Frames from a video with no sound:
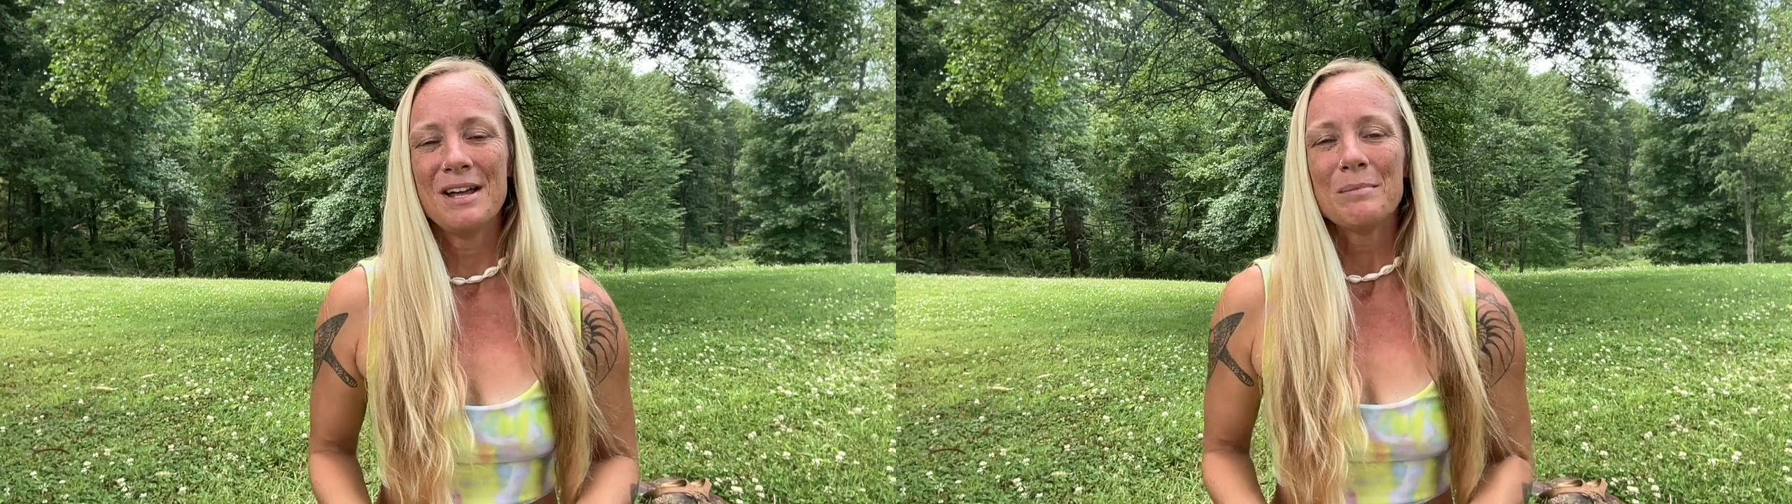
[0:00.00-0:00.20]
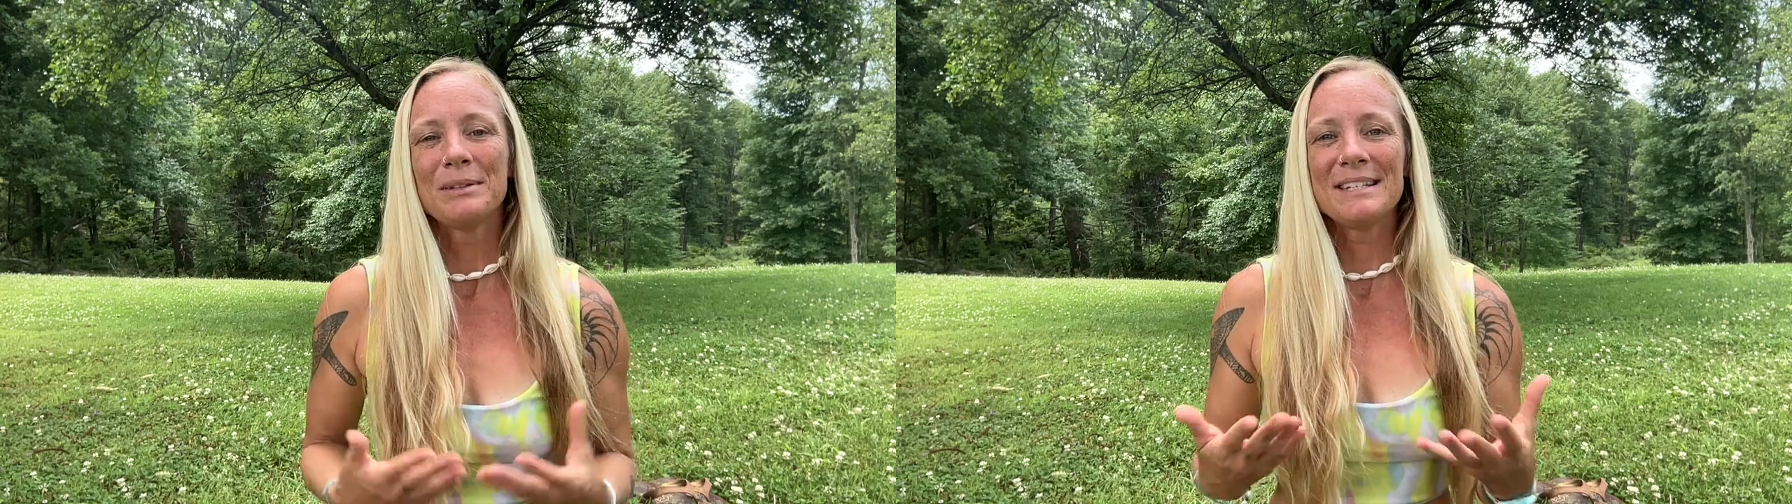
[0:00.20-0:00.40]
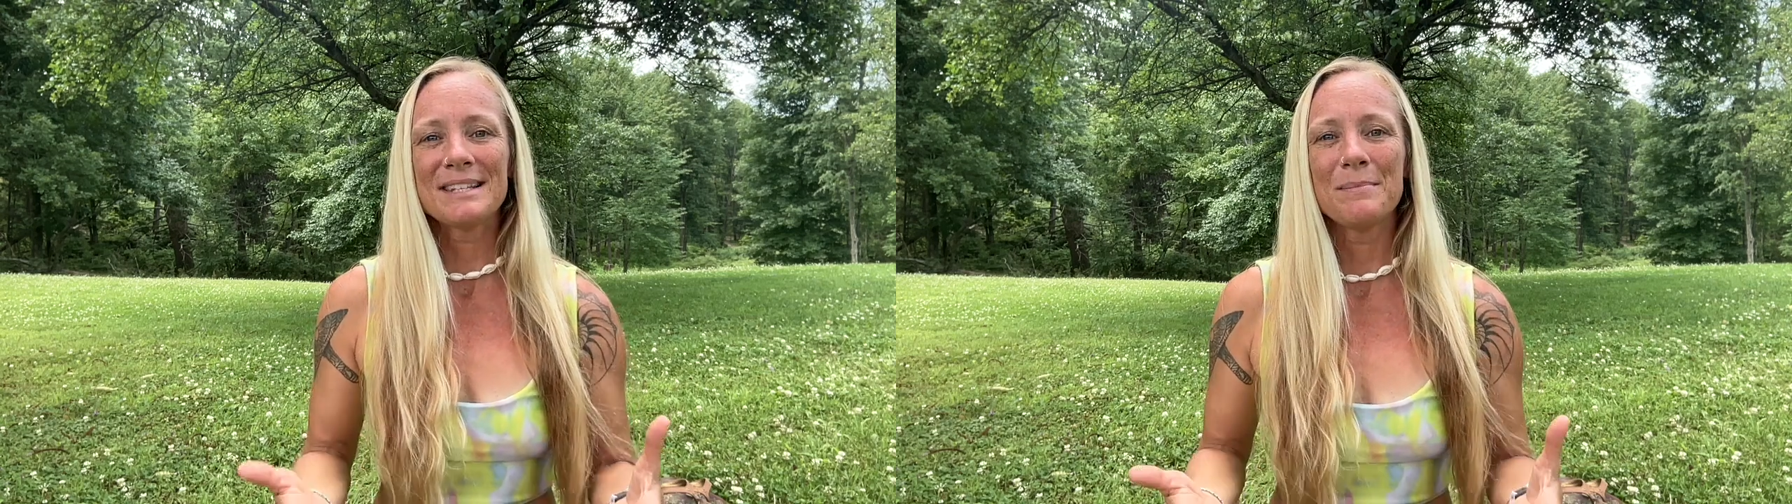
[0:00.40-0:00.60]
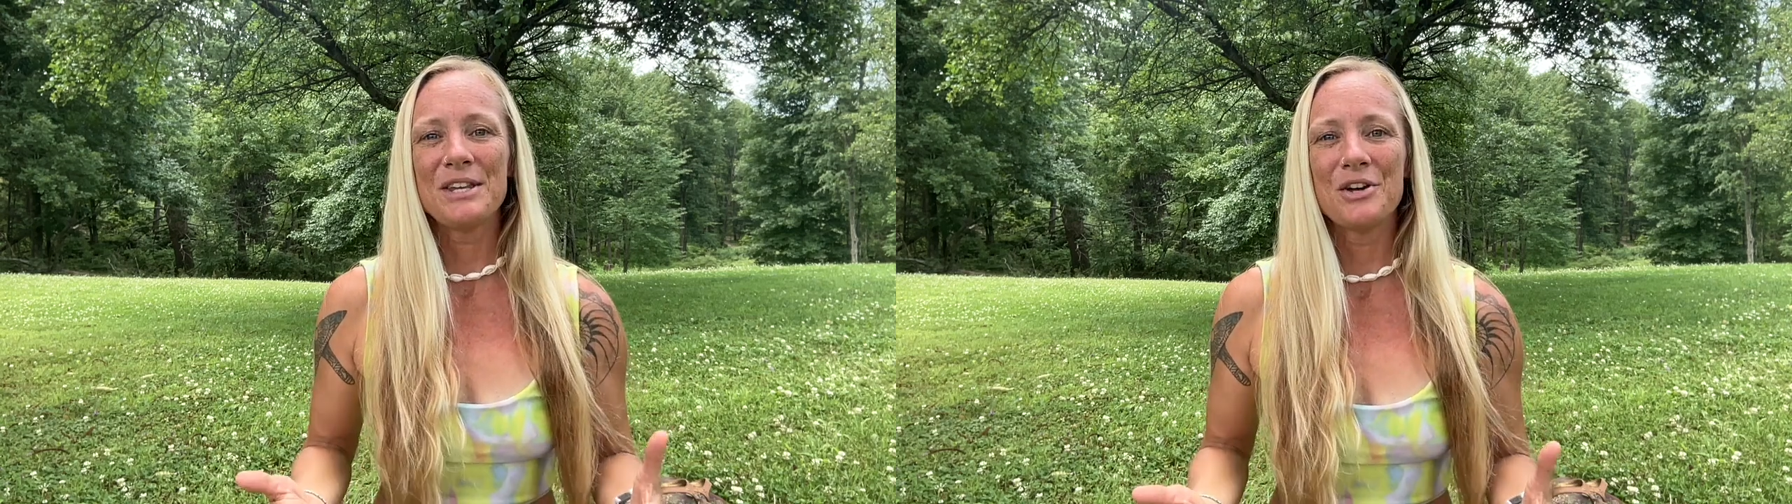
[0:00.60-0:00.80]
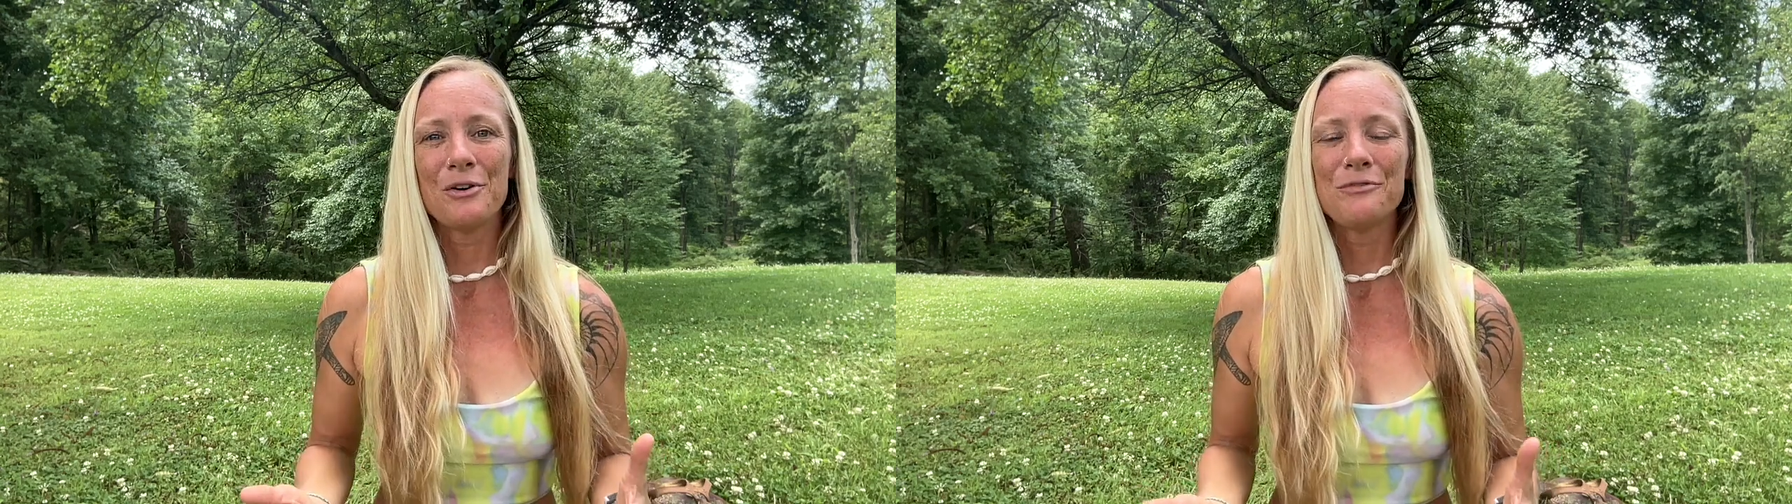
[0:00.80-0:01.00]
Please let
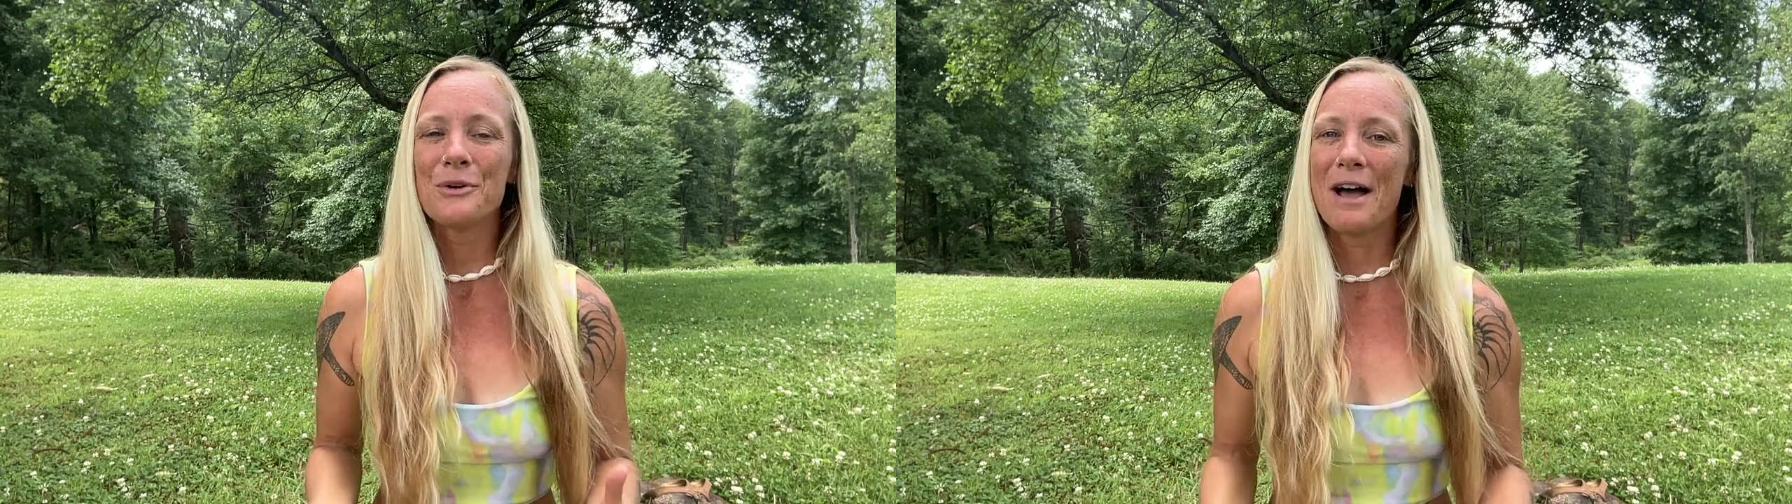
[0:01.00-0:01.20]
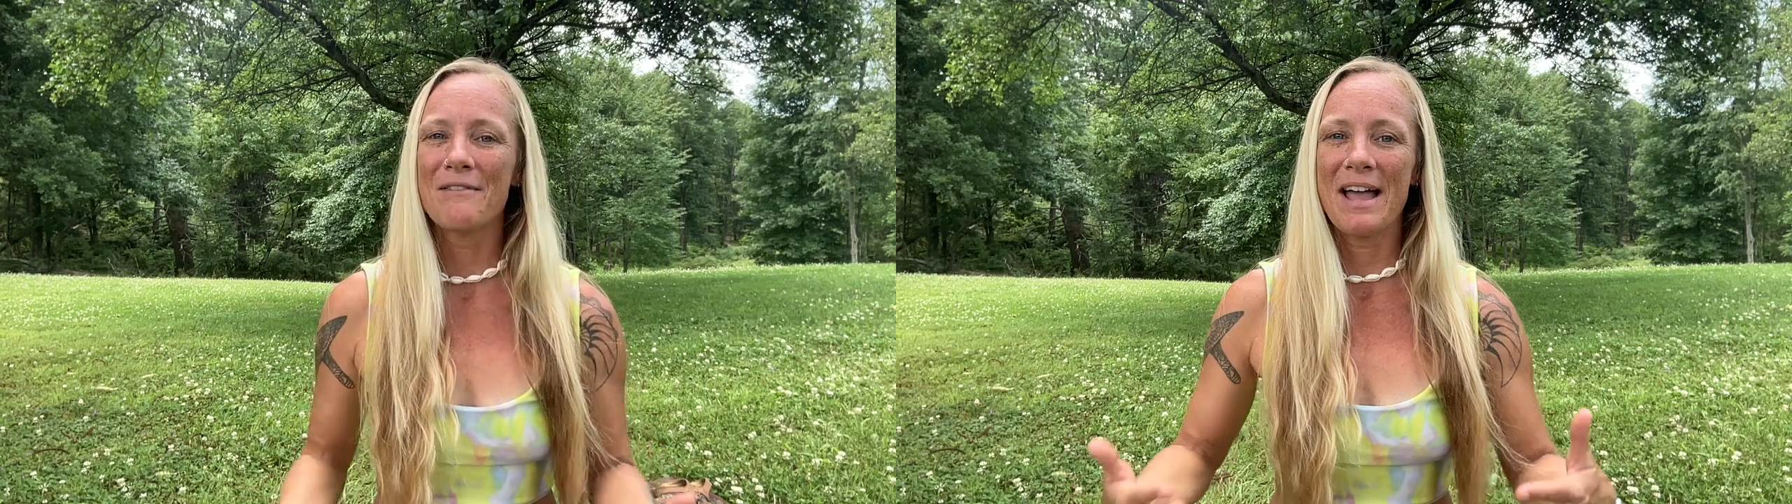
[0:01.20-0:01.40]
me know if you have